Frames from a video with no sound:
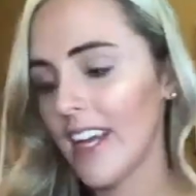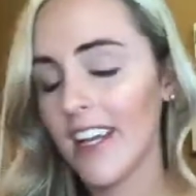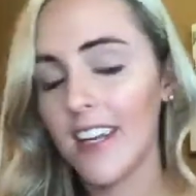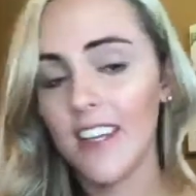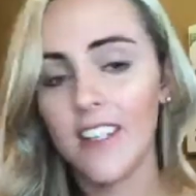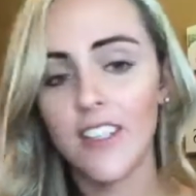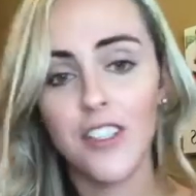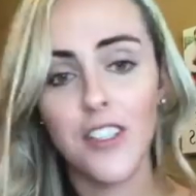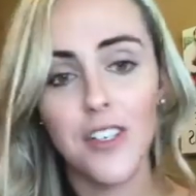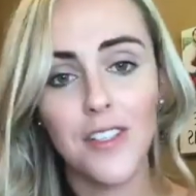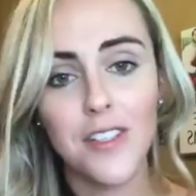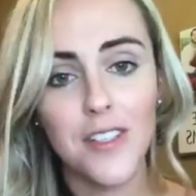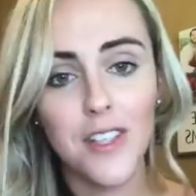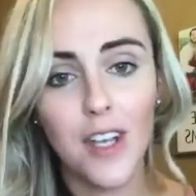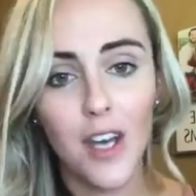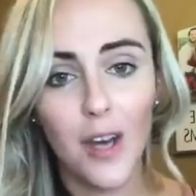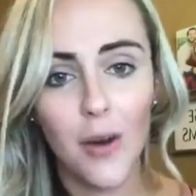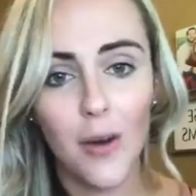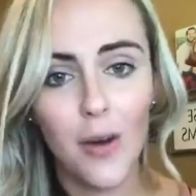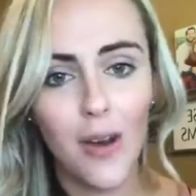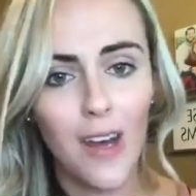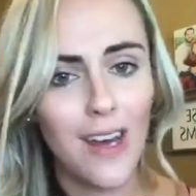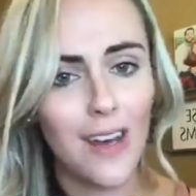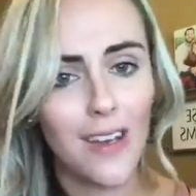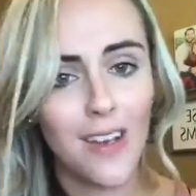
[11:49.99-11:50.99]
I could just
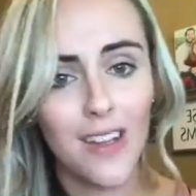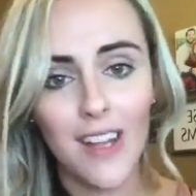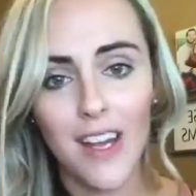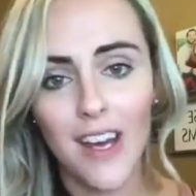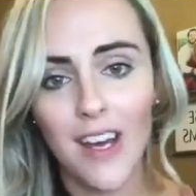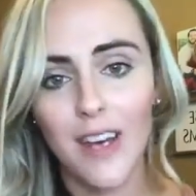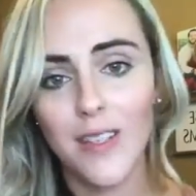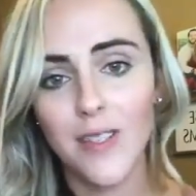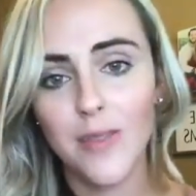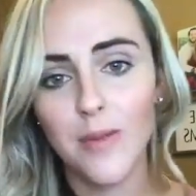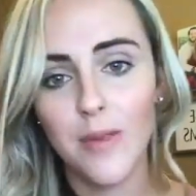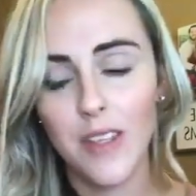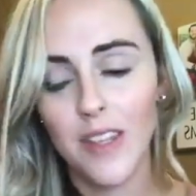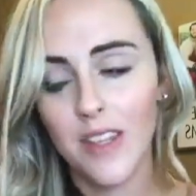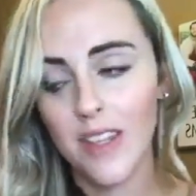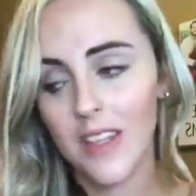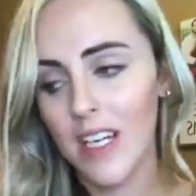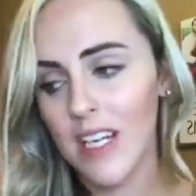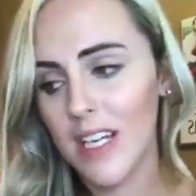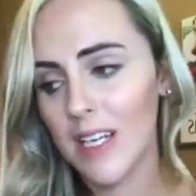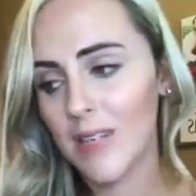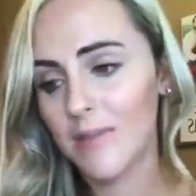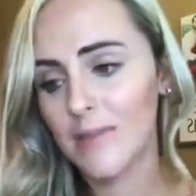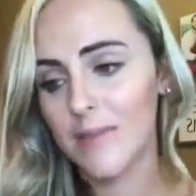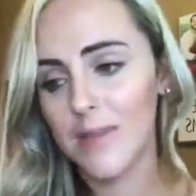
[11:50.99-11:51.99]
go out of the house with
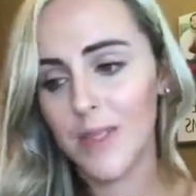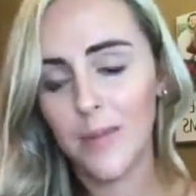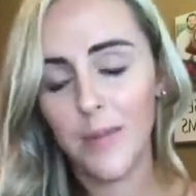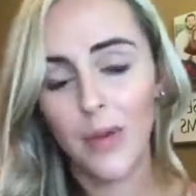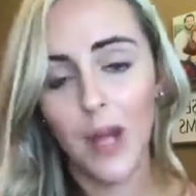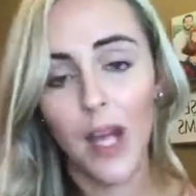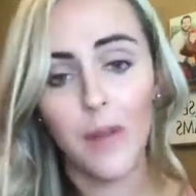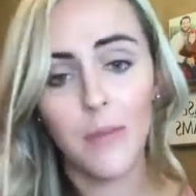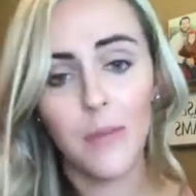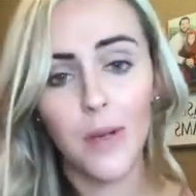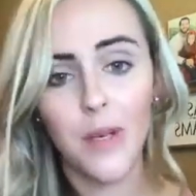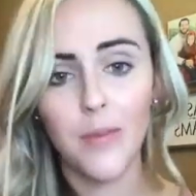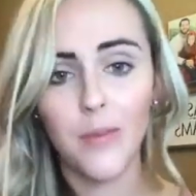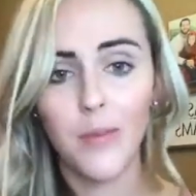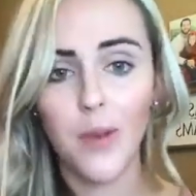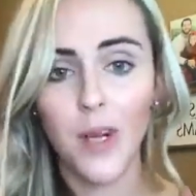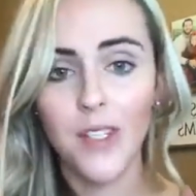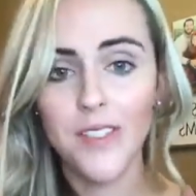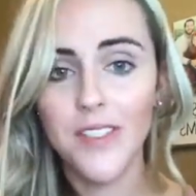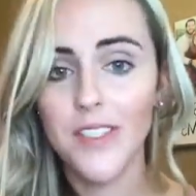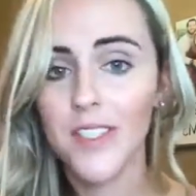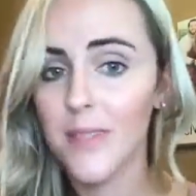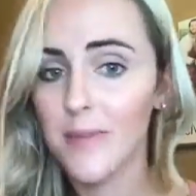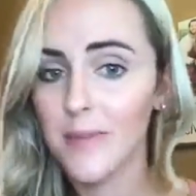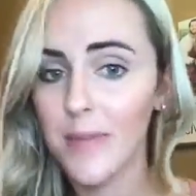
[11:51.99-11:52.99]
some primer and
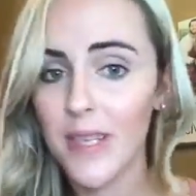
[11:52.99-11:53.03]
bronzer,